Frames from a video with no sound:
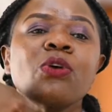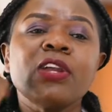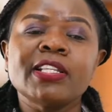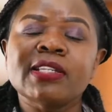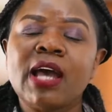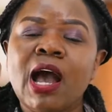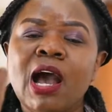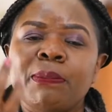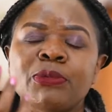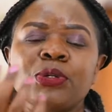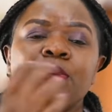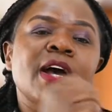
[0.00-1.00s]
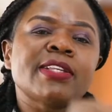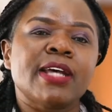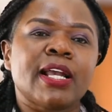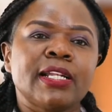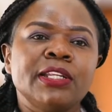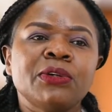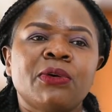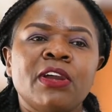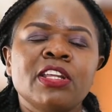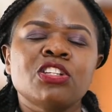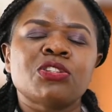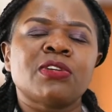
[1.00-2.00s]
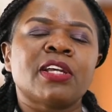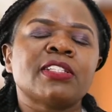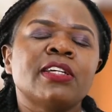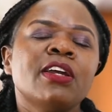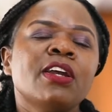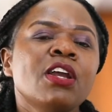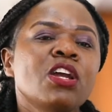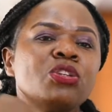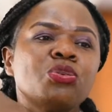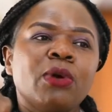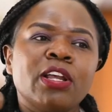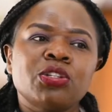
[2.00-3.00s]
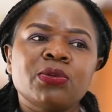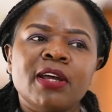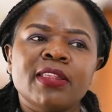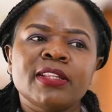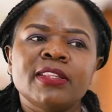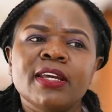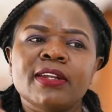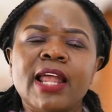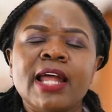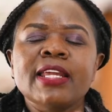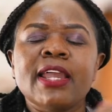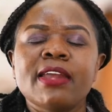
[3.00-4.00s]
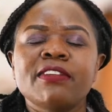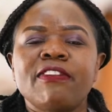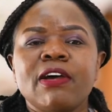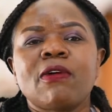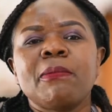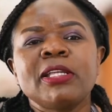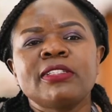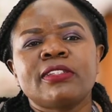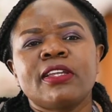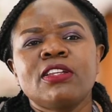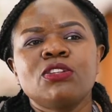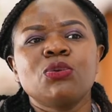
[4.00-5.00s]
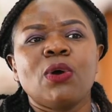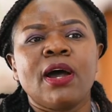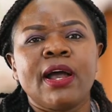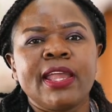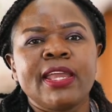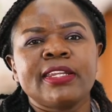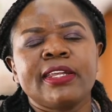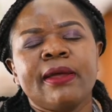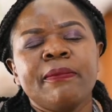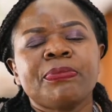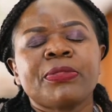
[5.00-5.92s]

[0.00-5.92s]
It's up to you as a clinical instructor to ensure that the learning environment in your area